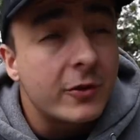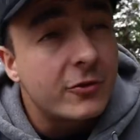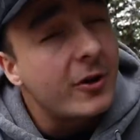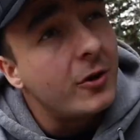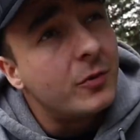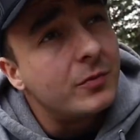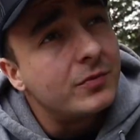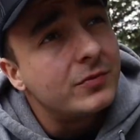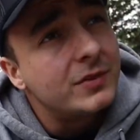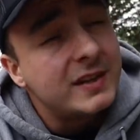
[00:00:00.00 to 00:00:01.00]
So,
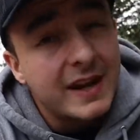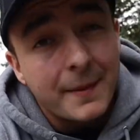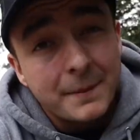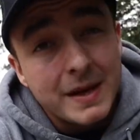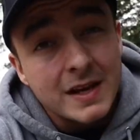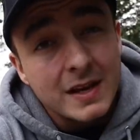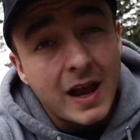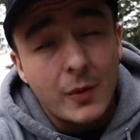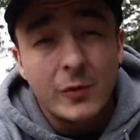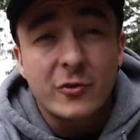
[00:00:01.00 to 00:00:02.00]
DM me
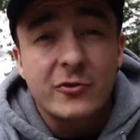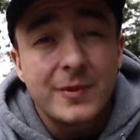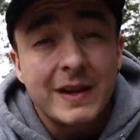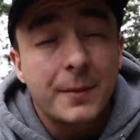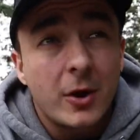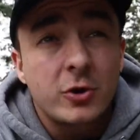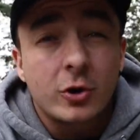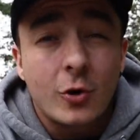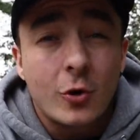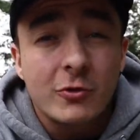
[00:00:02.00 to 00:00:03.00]
and we will speak about your
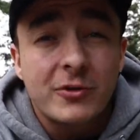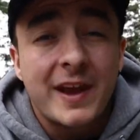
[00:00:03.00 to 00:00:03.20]
goals